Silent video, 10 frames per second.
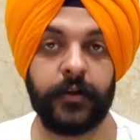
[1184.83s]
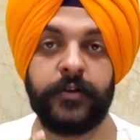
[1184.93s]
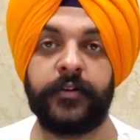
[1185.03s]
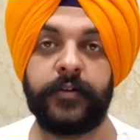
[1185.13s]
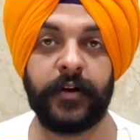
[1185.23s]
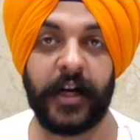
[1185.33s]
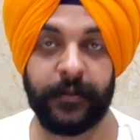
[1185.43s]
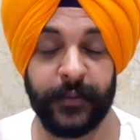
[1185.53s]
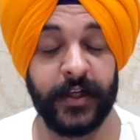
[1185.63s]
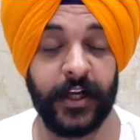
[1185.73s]
just let
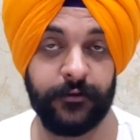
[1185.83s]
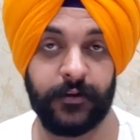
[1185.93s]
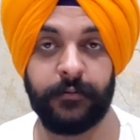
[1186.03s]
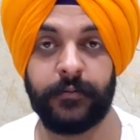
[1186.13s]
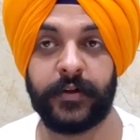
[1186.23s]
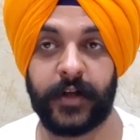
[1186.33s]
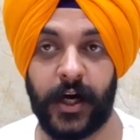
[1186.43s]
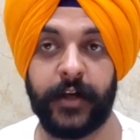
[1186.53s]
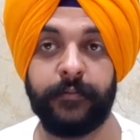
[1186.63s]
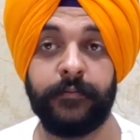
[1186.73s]
me give some
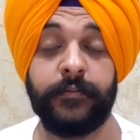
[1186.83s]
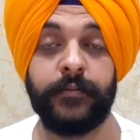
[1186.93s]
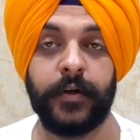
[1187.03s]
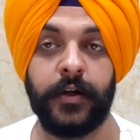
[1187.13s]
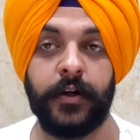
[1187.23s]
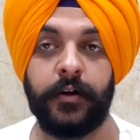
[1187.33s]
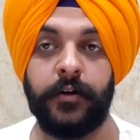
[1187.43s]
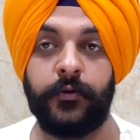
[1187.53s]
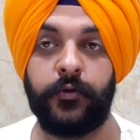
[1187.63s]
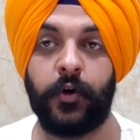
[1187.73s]
time
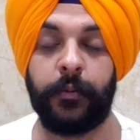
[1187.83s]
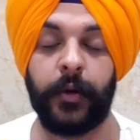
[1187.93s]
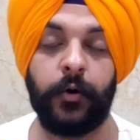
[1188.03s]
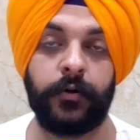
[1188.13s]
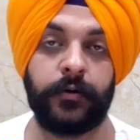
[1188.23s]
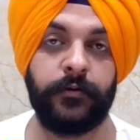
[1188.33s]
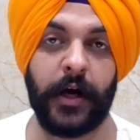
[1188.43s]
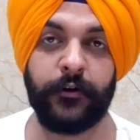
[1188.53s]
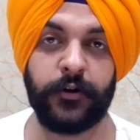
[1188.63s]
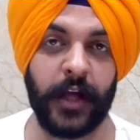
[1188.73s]
for about
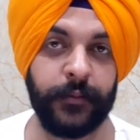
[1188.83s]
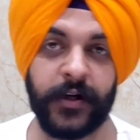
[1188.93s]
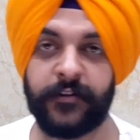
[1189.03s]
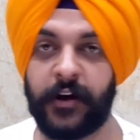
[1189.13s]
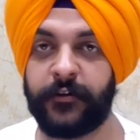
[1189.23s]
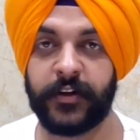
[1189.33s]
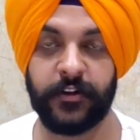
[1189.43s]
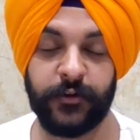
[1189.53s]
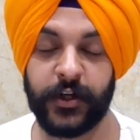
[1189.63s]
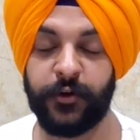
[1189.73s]
5 to 10 minutes after this
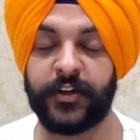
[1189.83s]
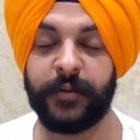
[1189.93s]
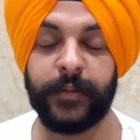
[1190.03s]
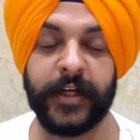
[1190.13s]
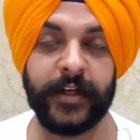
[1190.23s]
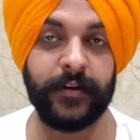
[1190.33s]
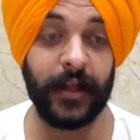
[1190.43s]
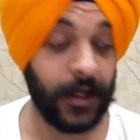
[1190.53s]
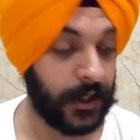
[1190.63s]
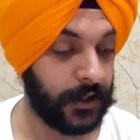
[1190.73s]
video is complete.
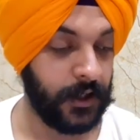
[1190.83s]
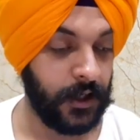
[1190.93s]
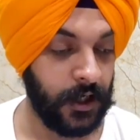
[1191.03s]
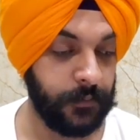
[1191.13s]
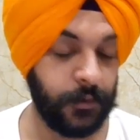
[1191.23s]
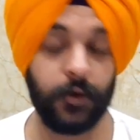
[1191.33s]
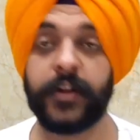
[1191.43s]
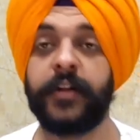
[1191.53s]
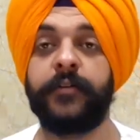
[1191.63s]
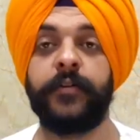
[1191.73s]
Then I'll upload
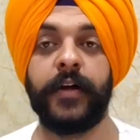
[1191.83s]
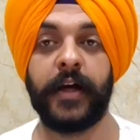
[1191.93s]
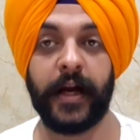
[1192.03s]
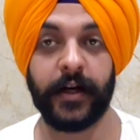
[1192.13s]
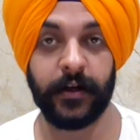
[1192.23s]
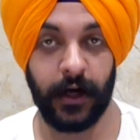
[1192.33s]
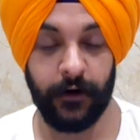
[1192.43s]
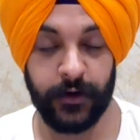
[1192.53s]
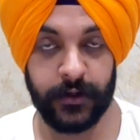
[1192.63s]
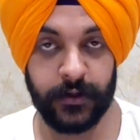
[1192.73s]
this and I
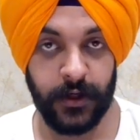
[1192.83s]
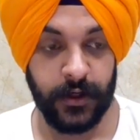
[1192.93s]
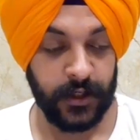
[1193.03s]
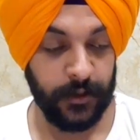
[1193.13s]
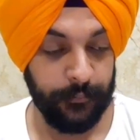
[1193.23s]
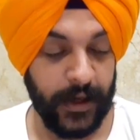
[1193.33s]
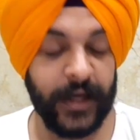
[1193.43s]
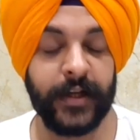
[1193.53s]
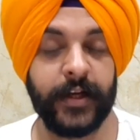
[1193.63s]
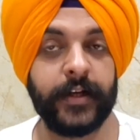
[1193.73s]
will
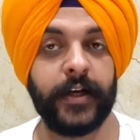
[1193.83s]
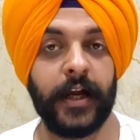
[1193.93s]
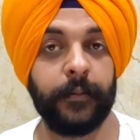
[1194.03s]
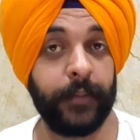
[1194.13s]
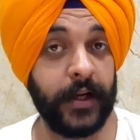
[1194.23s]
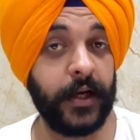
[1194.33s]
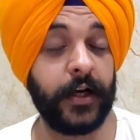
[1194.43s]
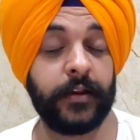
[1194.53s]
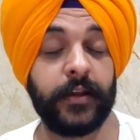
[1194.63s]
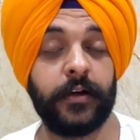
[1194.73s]
comment it and pin
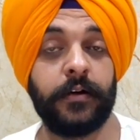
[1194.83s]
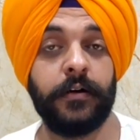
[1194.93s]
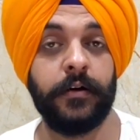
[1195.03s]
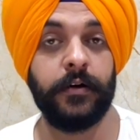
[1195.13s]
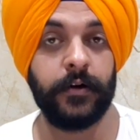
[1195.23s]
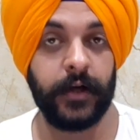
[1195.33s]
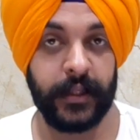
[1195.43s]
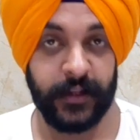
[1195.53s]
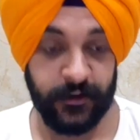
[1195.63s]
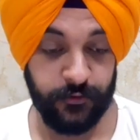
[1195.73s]
it there
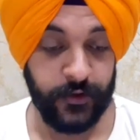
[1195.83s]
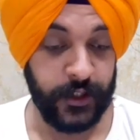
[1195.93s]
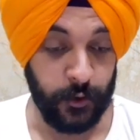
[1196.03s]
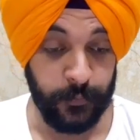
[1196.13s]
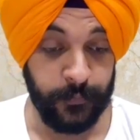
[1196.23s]
in this video.